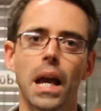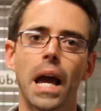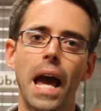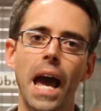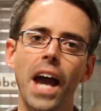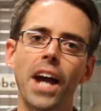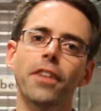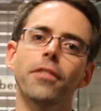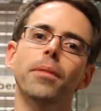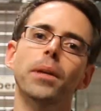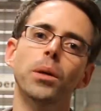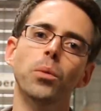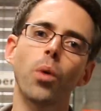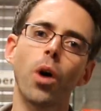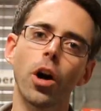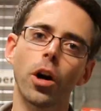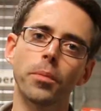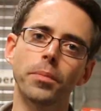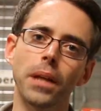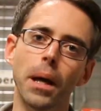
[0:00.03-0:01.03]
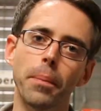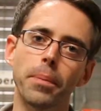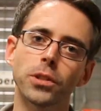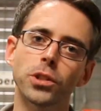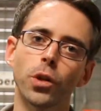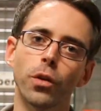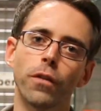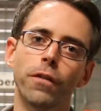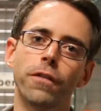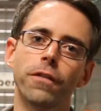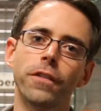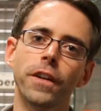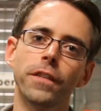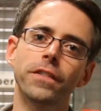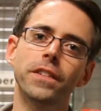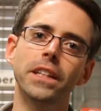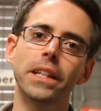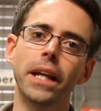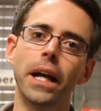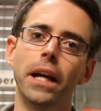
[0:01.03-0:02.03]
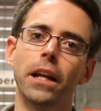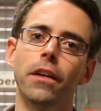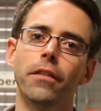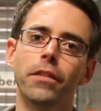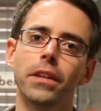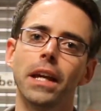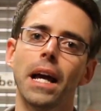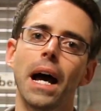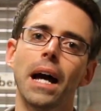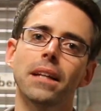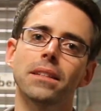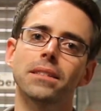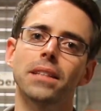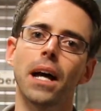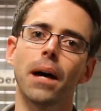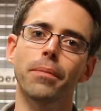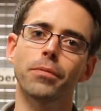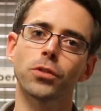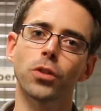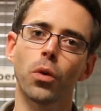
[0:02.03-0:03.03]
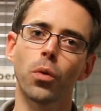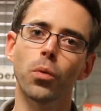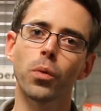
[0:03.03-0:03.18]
Hey everybody, welcome to episode 58 of the AskDAP show,